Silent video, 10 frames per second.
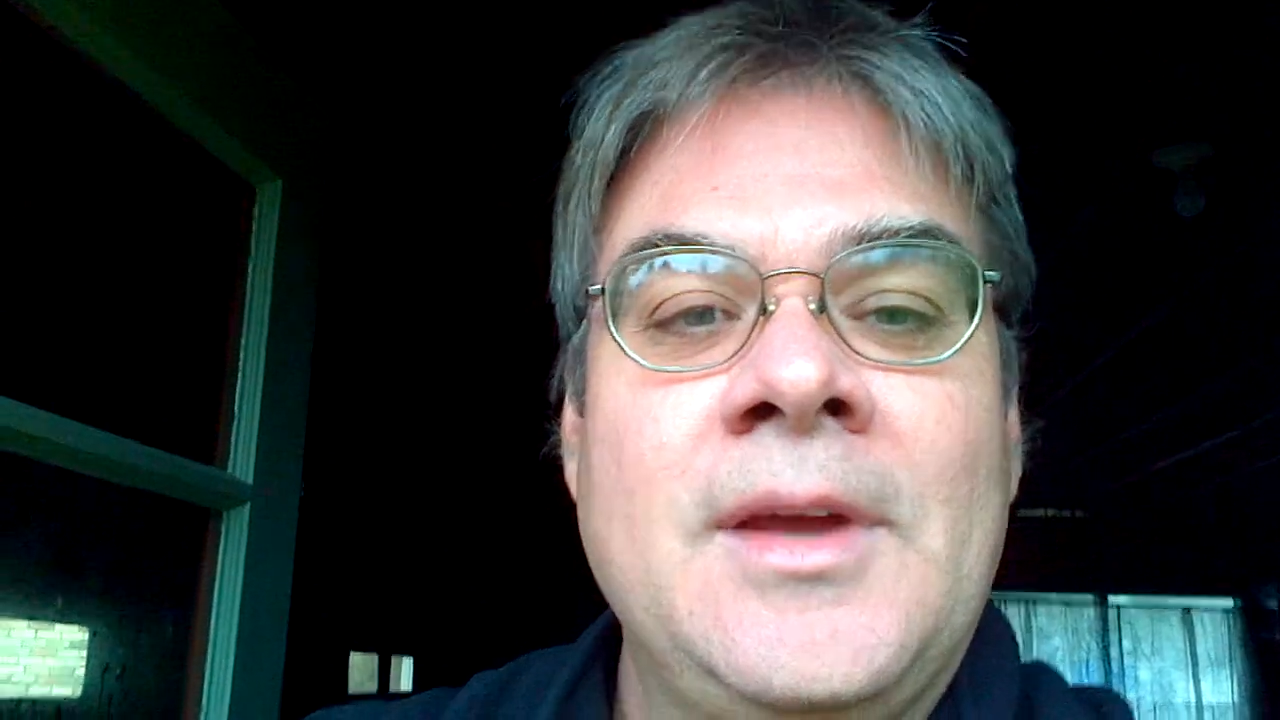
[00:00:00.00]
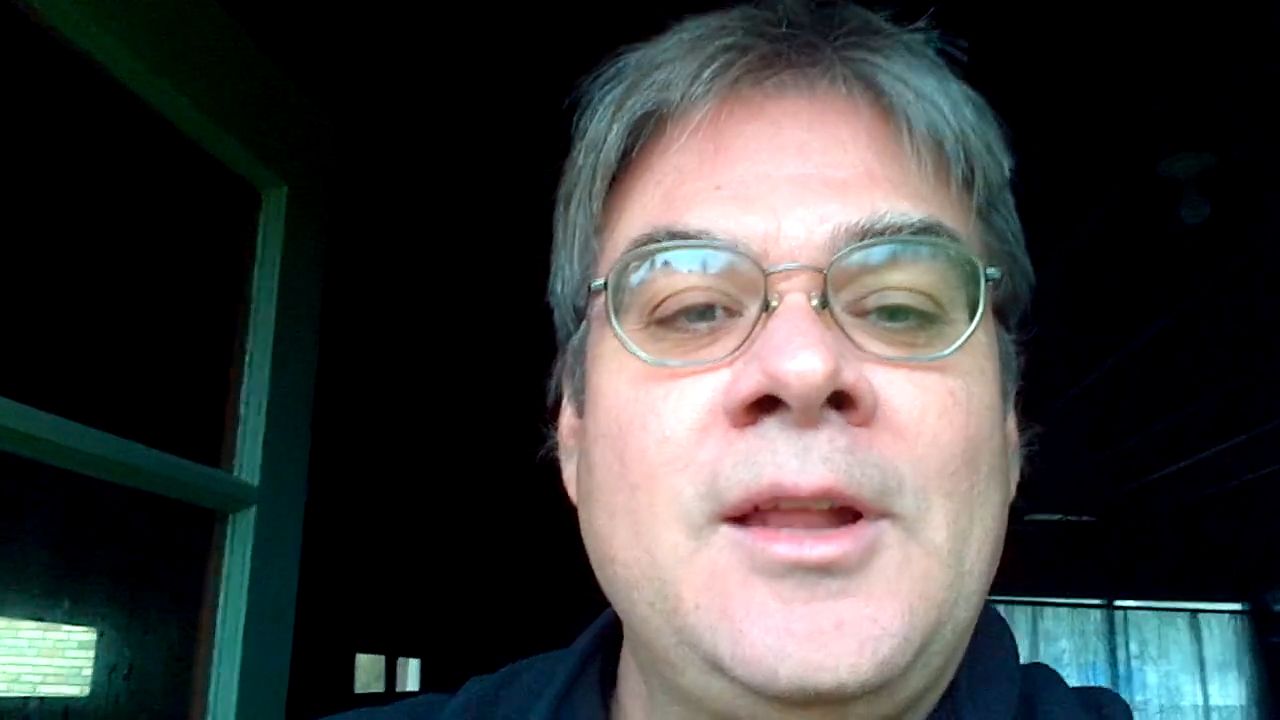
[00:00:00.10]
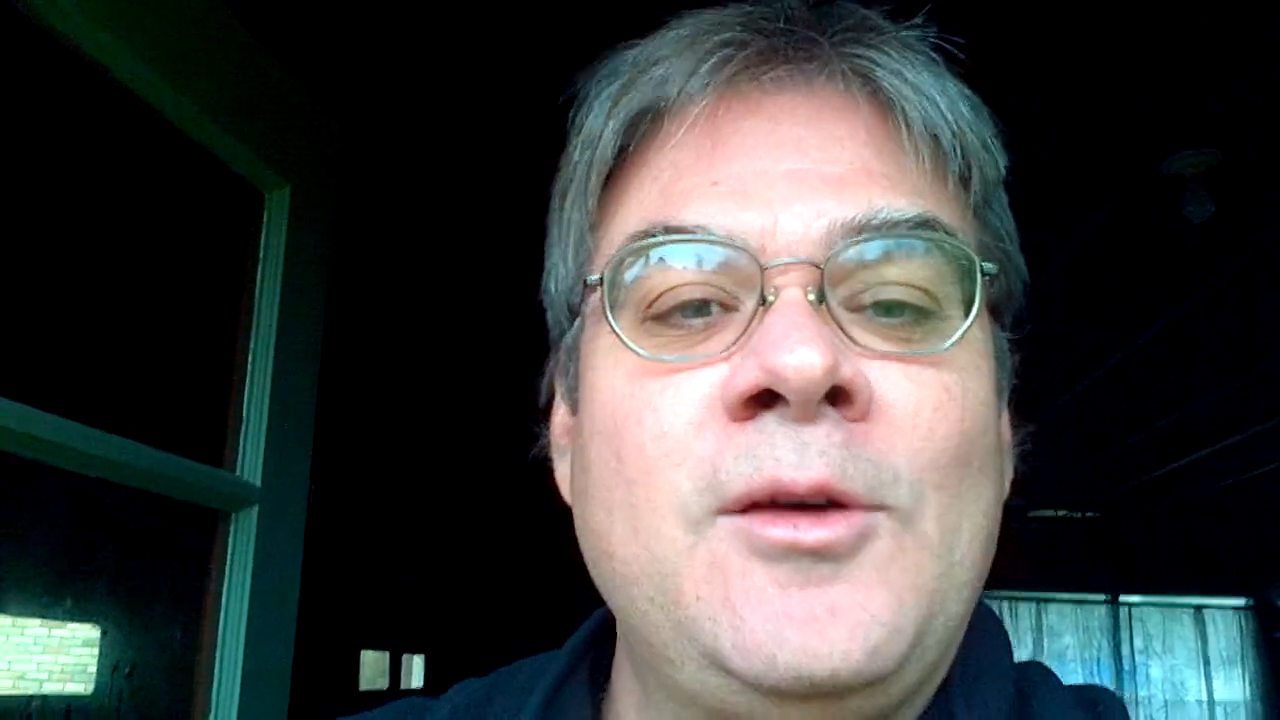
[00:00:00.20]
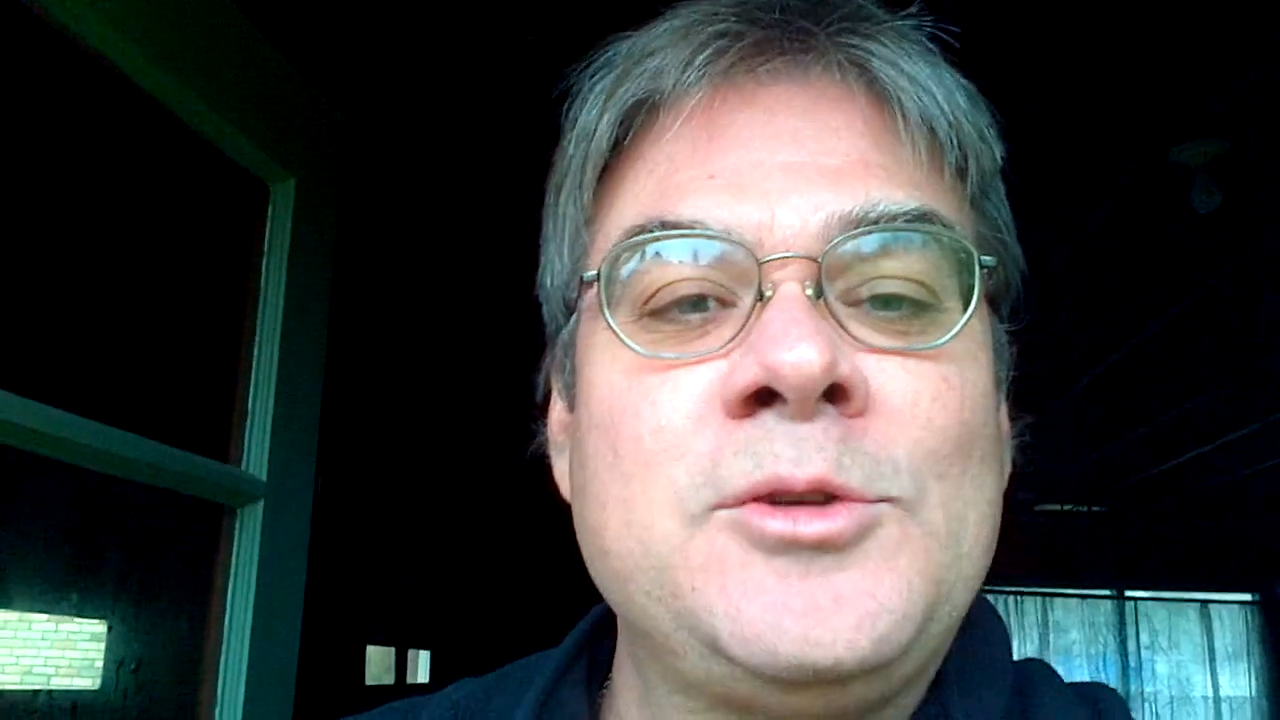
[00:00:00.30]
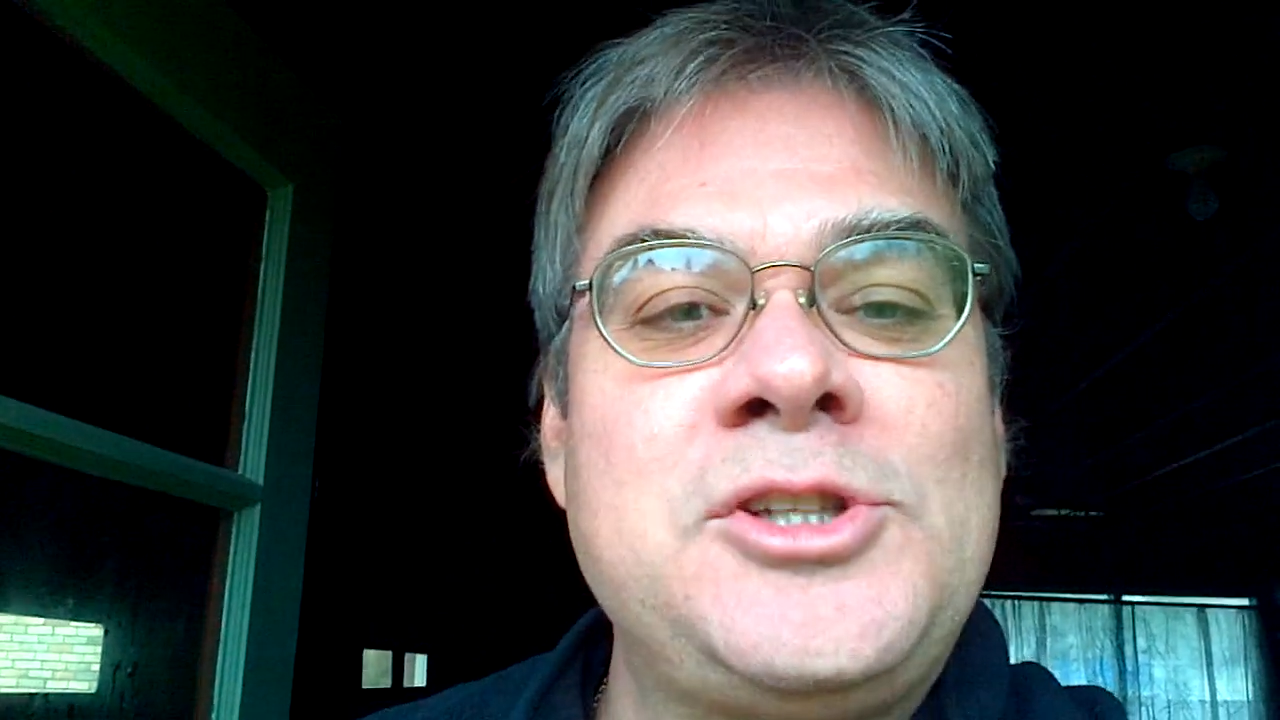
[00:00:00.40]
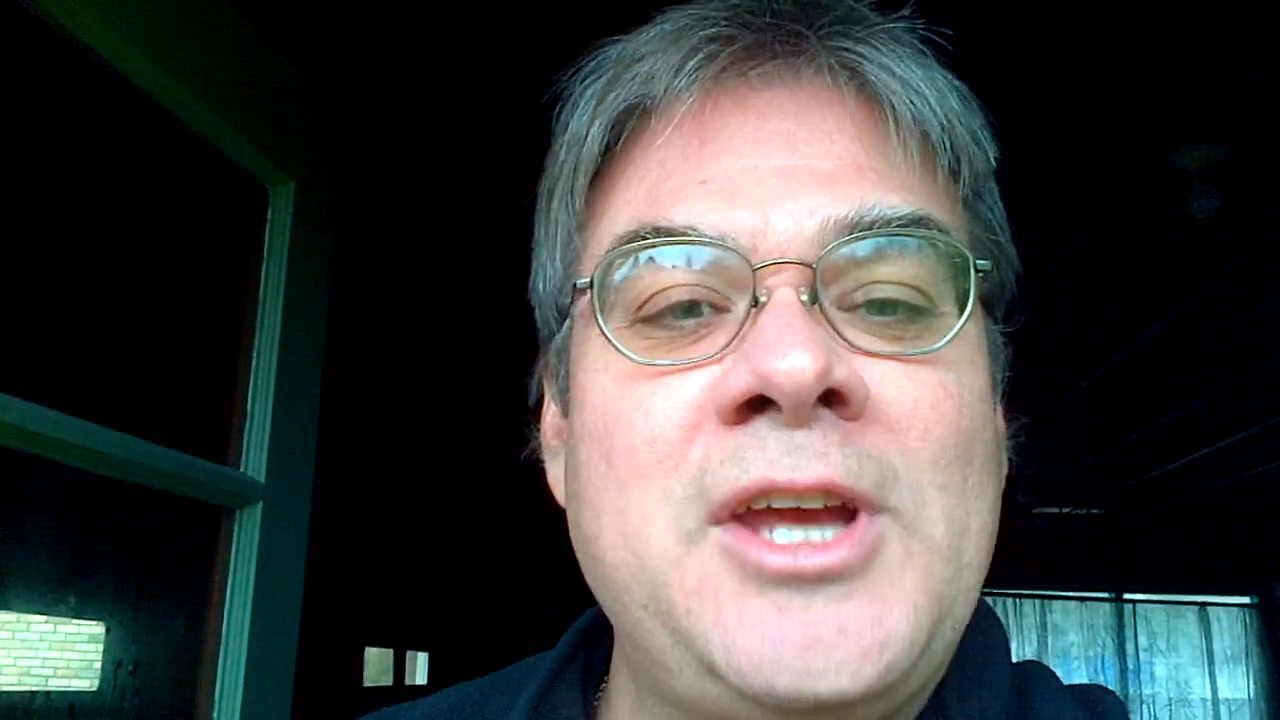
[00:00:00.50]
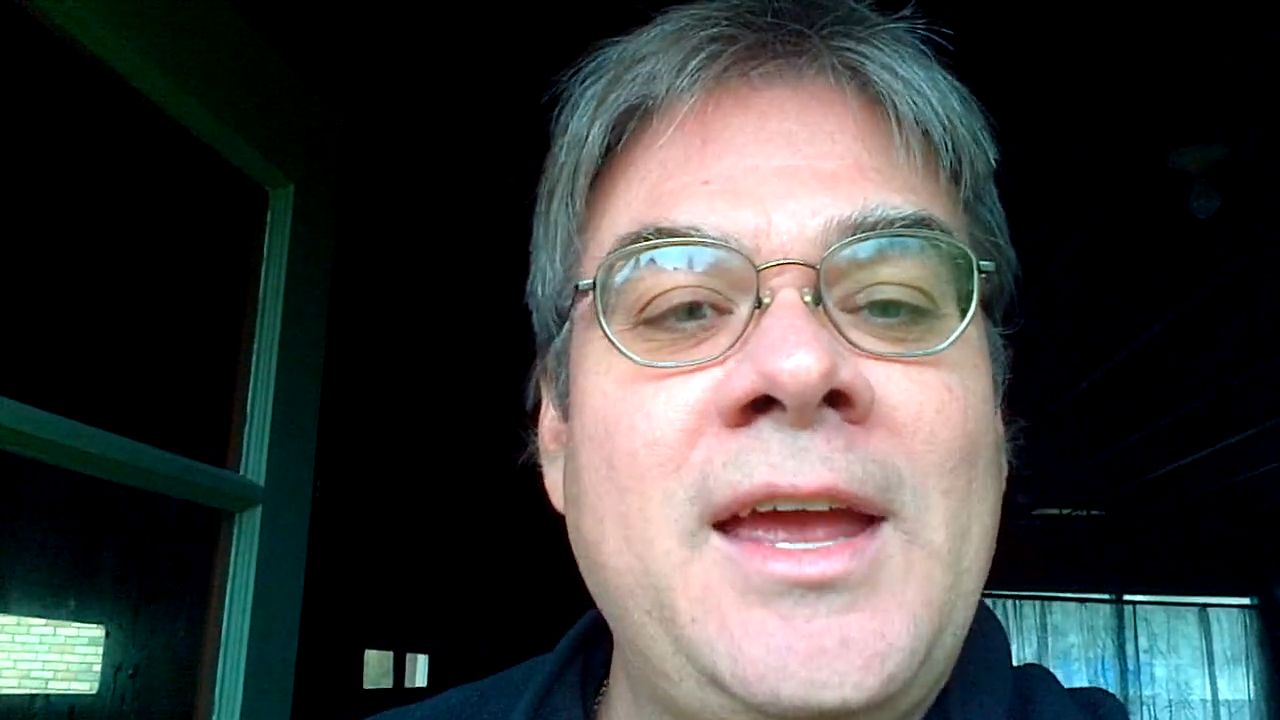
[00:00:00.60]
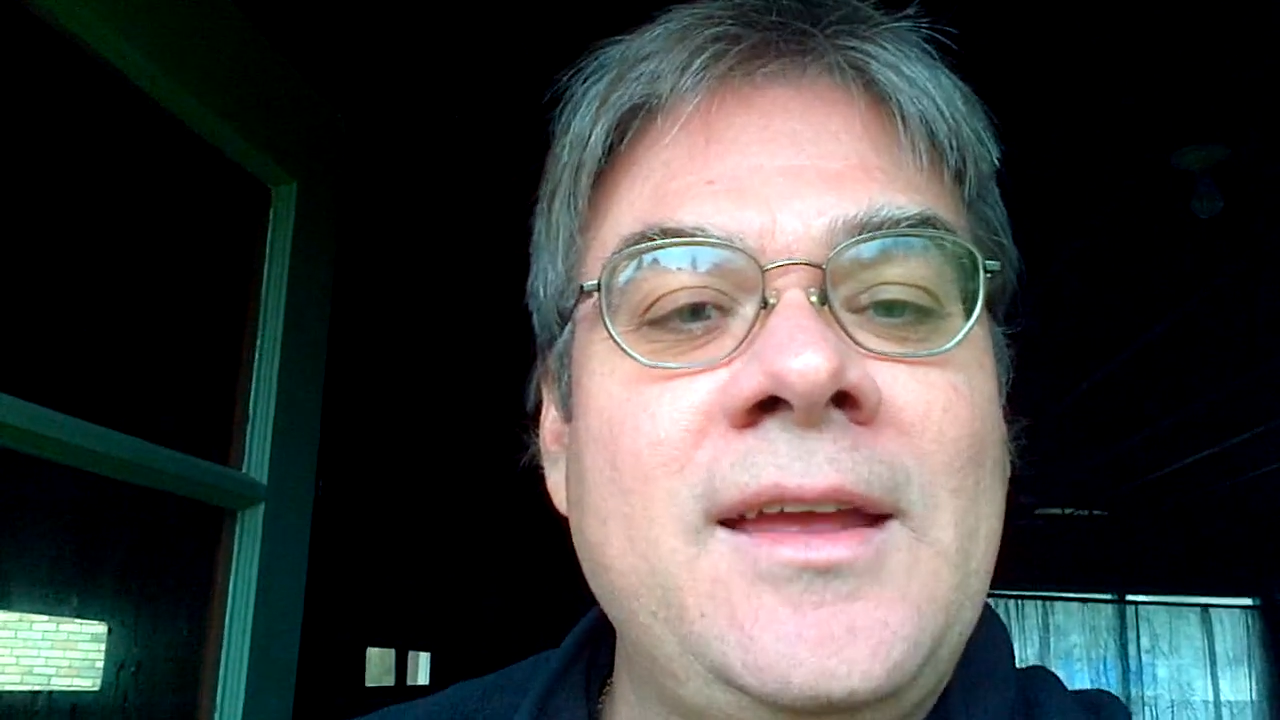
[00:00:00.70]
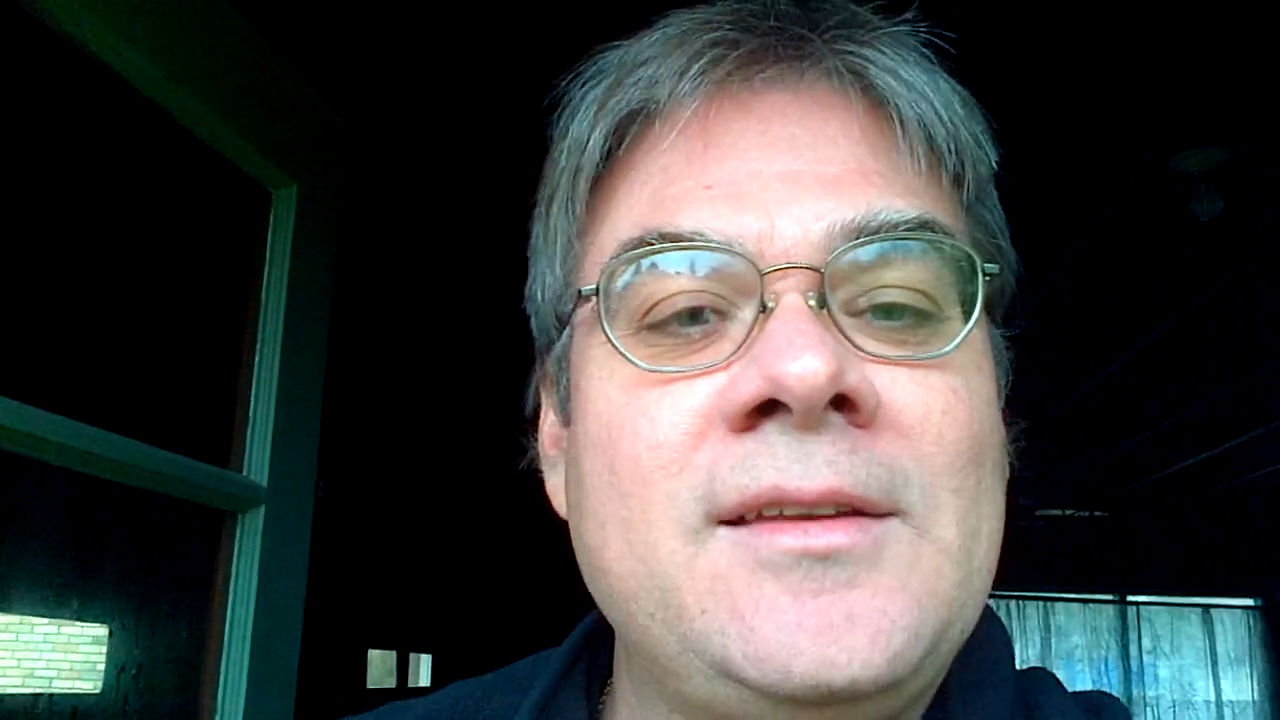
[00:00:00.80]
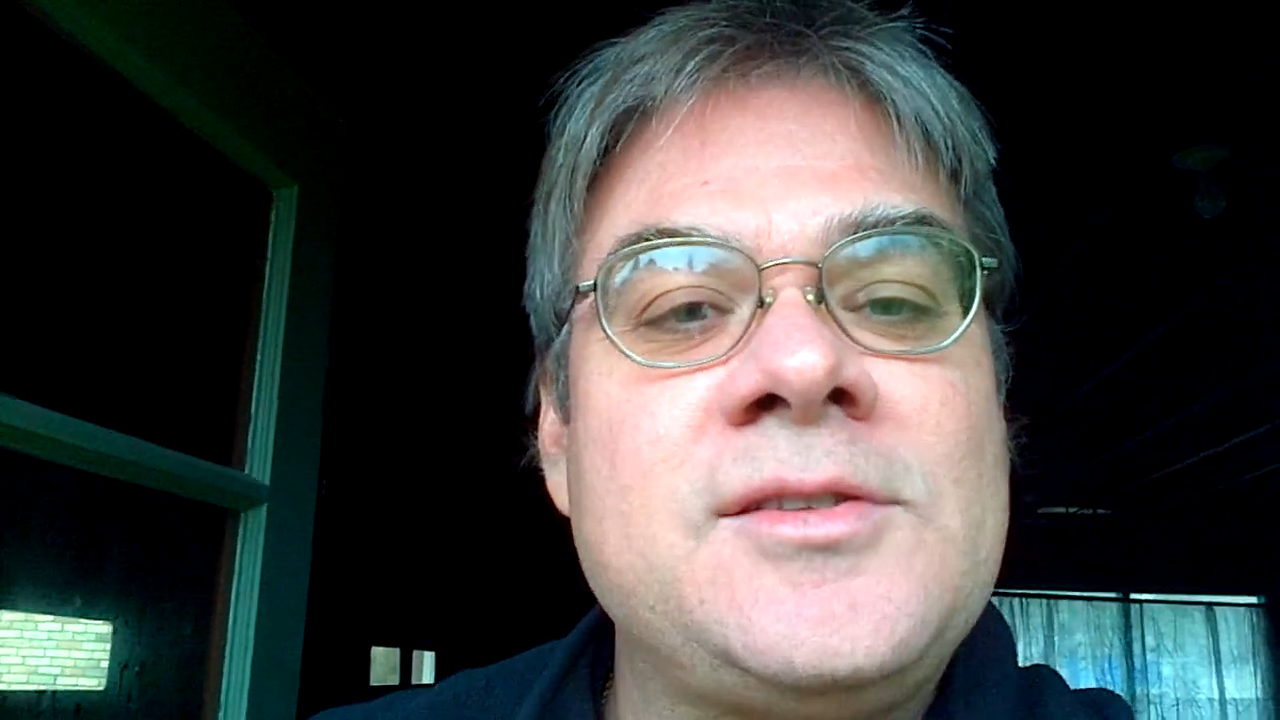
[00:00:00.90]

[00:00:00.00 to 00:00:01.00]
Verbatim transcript: Hello, Shane.